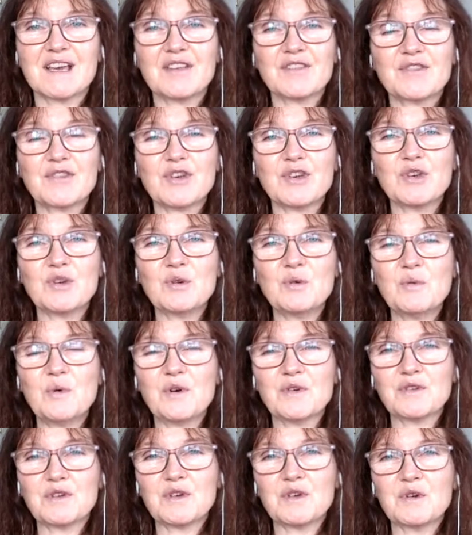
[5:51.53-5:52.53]
that you
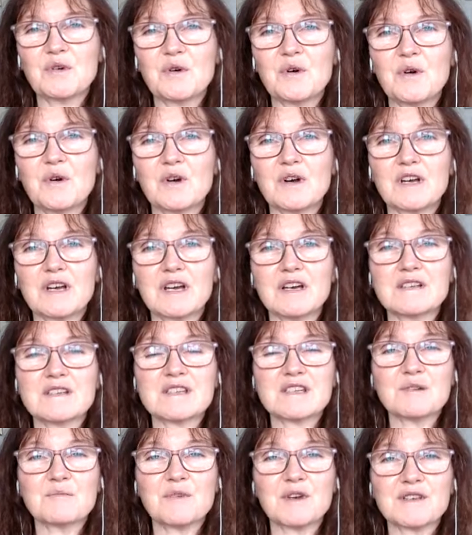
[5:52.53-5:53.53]
want your
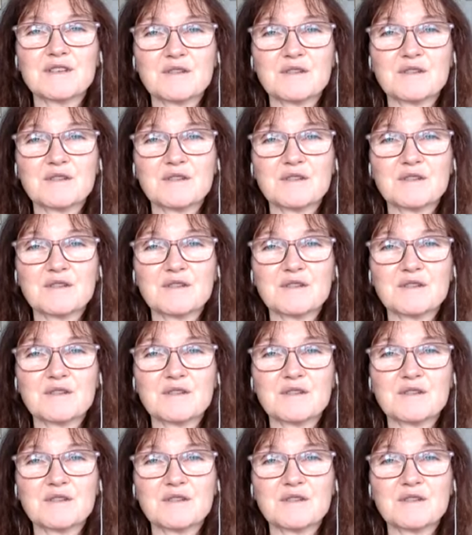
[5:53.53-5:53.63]
customers